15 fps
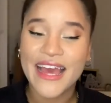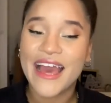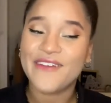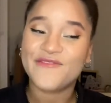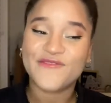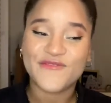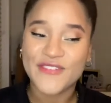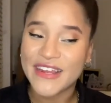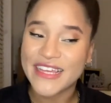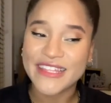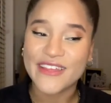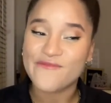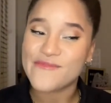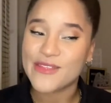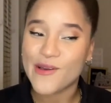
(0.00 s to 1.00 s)
Freaking
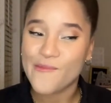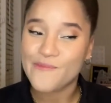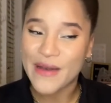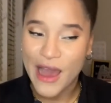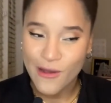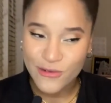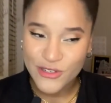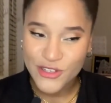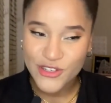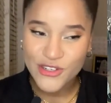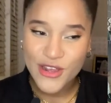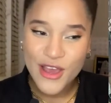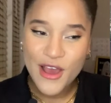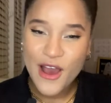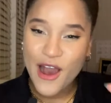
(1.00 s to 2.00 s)
love my little pouch.
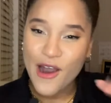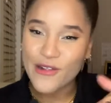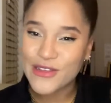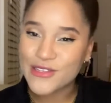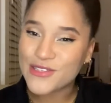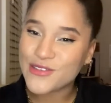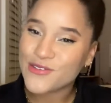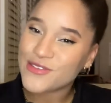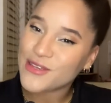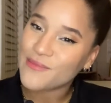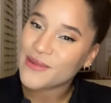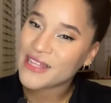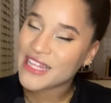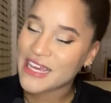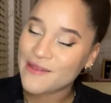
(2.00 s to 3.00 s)
I'll insert some
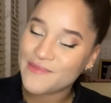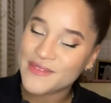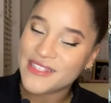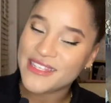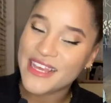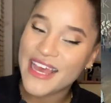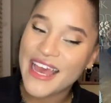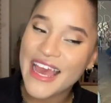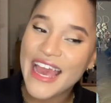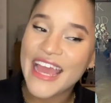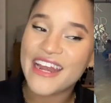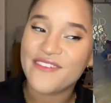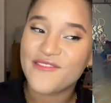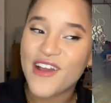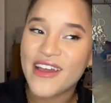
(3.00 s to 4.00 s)
clips,
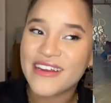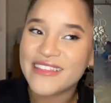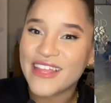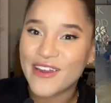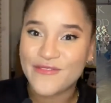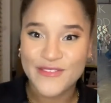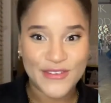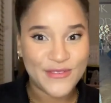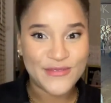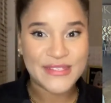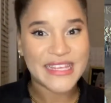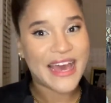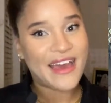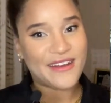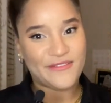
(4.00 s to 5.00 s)
and I've gotten a lot of use
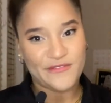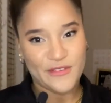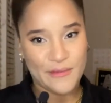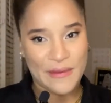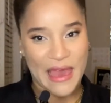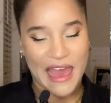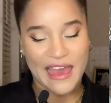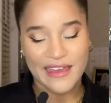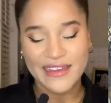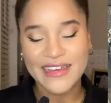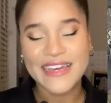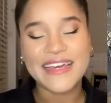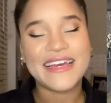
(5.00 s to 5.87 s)
out of the bag.